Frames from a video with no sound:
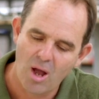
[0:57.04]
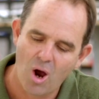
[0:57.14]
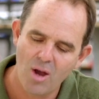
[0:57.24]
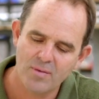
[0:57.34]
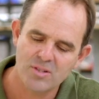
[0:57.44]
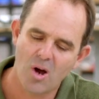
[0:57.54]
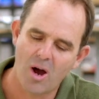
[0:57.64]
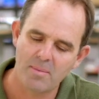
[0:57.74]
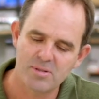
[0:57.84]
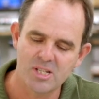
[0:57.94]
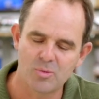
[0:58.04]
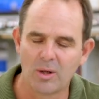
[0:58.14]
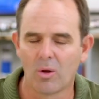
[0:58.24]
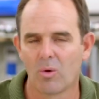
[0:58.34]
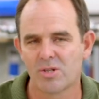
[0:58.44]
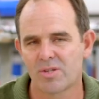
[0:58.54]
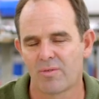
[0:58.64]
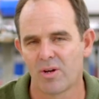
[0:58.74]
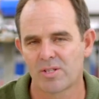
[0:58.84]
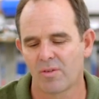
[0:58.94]
Over time, since we launched the
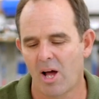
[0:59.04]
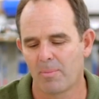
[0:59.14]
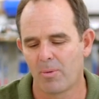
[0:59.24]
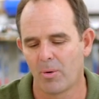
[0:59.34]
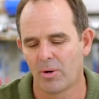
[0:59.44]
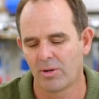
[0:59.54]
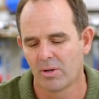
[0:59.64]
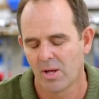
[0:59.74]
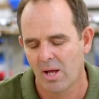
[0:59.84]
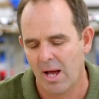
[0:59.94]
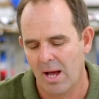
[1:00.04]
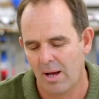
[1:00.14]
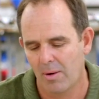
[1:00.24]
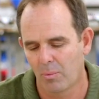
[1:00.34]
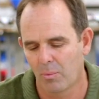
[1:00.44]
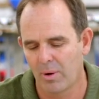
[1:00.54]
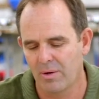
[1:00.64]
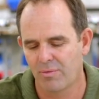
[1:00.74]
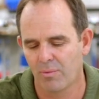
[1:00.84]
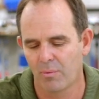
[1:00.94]
first Fliteboard, we've